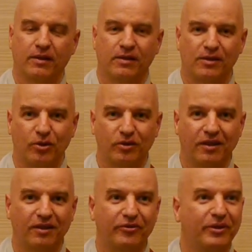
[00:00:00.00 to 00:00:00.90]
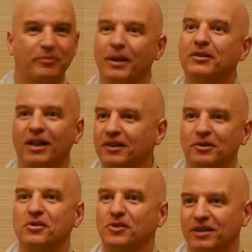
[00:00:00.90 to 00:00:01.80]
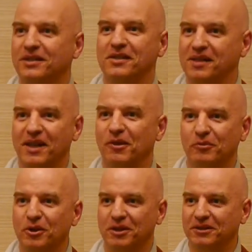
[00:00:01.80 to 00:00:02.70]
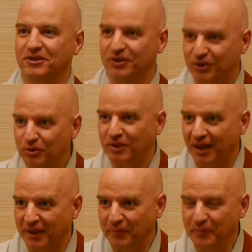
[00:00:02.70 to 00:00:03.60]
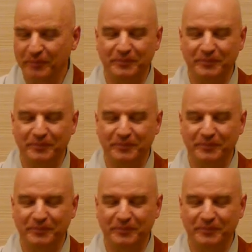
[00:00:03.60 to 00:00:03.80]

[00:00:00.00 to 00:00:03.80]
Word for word: So the fifth patriarch also didn't say a word, just looked at him